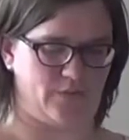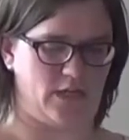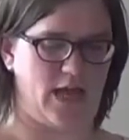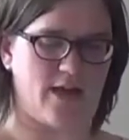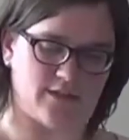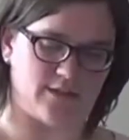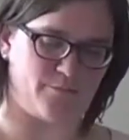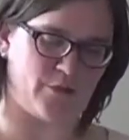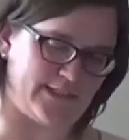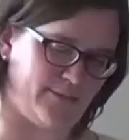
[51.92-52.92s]
Other
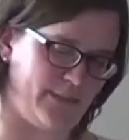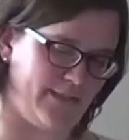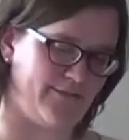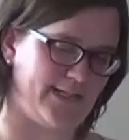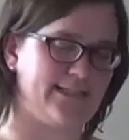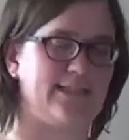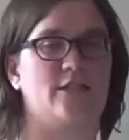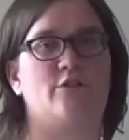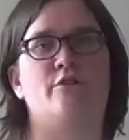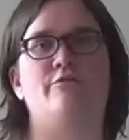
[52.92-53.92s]
possible events that
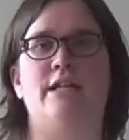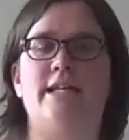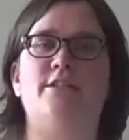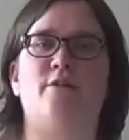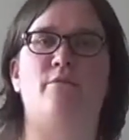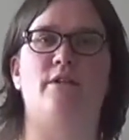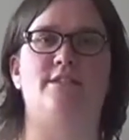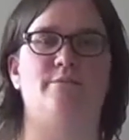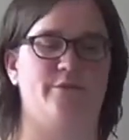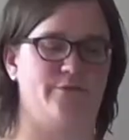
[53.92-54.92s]
you can relate your
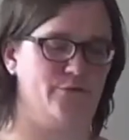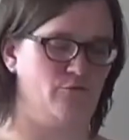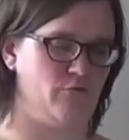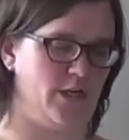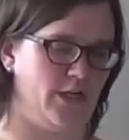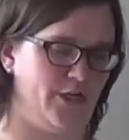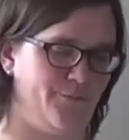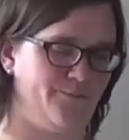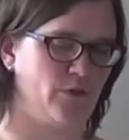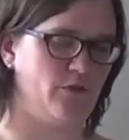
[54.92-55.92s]
policy brief to are
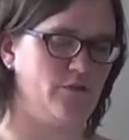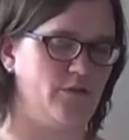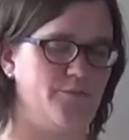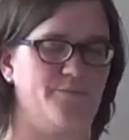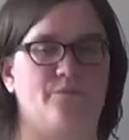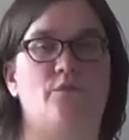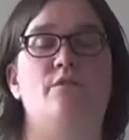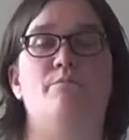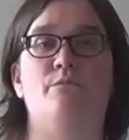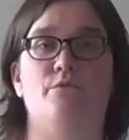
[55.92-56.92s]

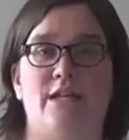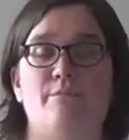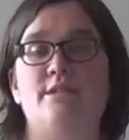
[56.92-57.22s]
summits